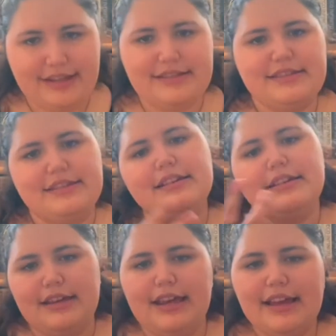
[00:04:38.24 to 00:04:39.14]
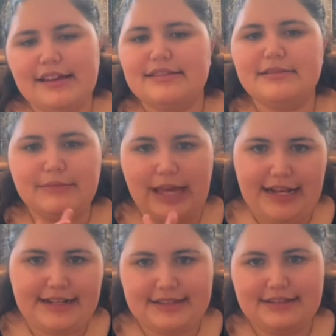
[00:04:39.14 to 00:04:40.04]
it has
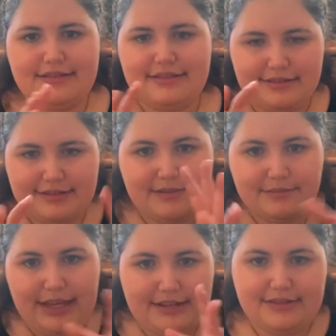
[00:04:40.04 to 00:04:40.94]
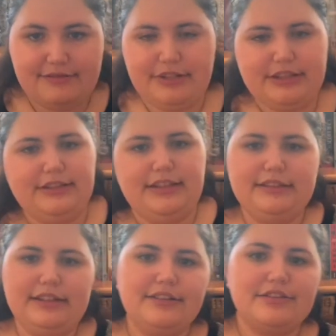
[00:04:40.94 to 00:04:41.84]
some accent written
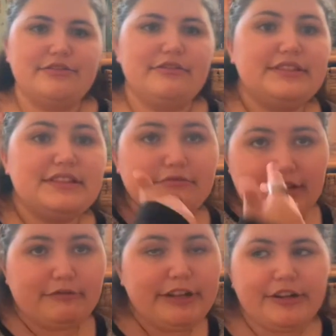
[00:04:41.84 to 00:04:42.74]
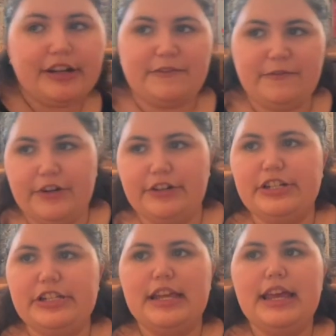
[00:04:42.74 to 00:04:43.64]
in there. So it's weird at
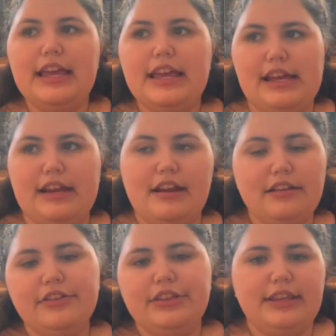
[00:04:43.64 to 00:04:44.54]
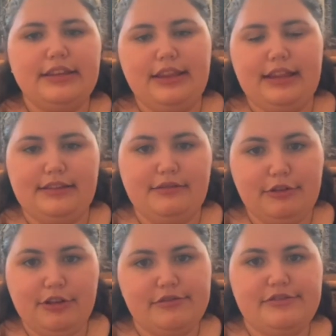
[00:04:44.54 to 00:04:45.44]
first. Another thing that
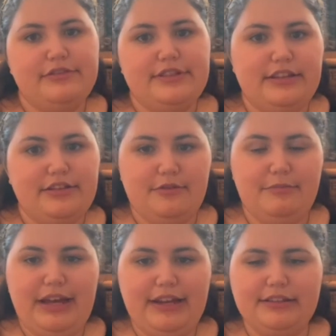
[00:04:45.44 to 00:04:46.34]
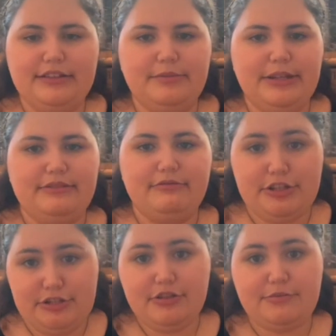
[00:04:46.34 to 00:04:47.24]
will also take you aback a little bit,
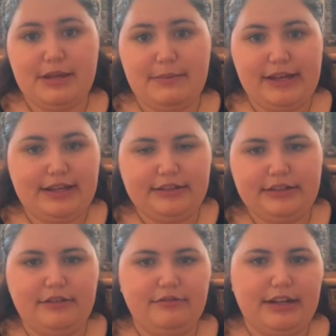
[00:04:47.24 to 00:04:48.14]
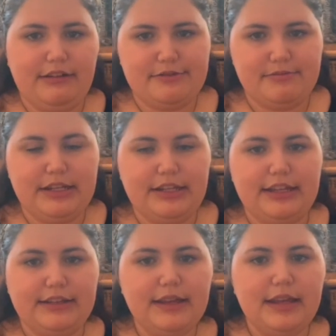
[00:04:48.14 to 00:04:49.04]
which took me aback a little when I was reading
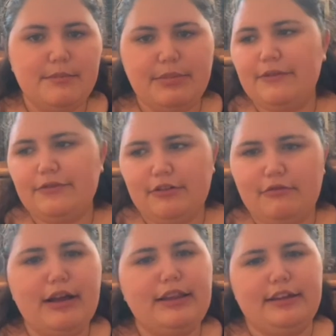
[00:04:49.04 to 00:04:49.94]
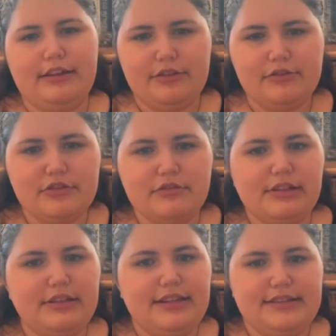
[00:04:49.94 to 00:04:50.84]
it, but after a while I got used to
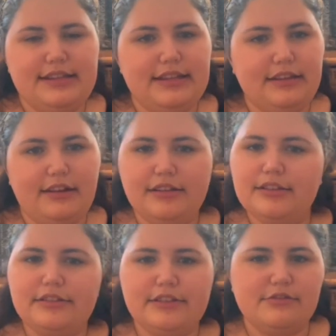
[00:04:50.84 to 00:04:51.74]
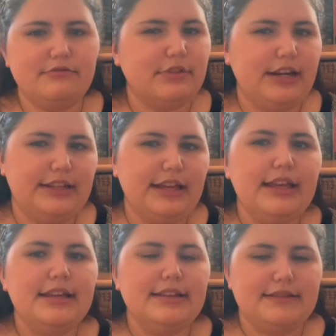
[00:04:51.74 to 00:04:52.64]
it, is that the author doesn't write
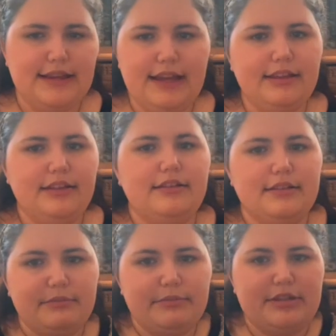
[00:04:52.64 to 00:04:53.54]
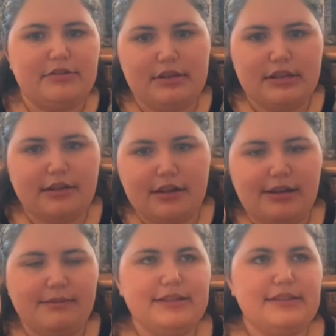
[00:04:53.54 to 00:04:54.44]
dialogue in between
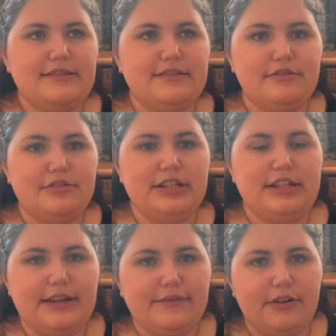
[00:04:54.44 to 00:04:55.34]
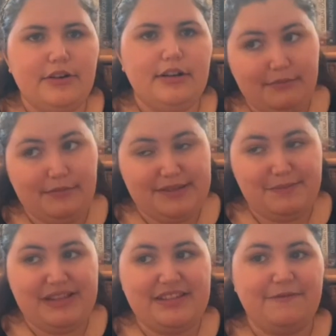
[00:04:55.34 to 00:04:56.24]
commas, so she never
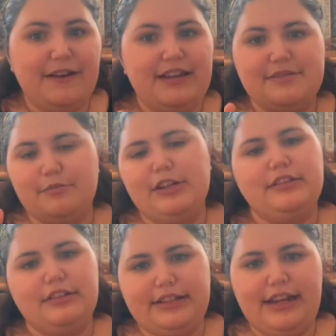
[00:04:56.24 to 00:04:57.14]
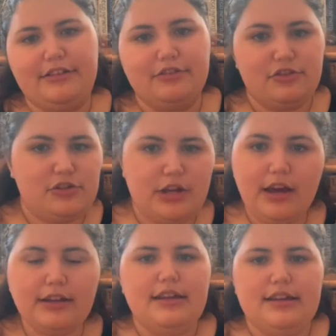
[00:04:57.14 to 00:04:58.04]
specifies when those characters
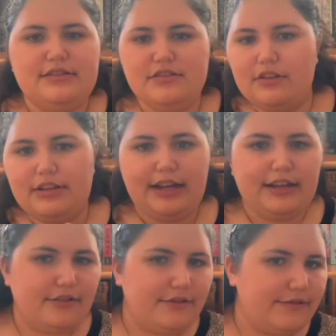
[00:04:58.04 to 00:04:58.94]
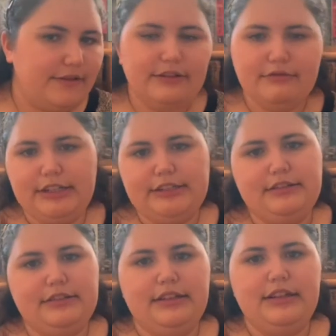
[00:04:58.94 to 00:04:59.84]
talk. It's all kind of
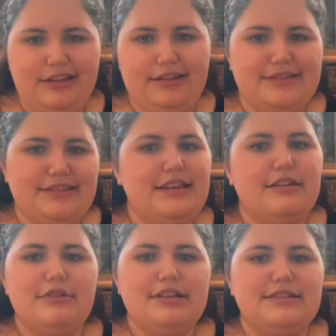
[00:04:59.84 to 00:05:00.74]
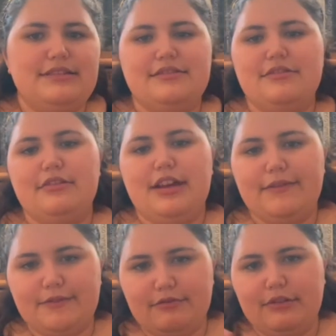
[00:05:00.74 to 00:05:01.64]
written in sequence, so you
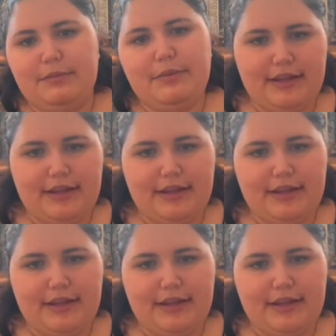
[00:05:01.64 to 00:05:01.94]
have to really pay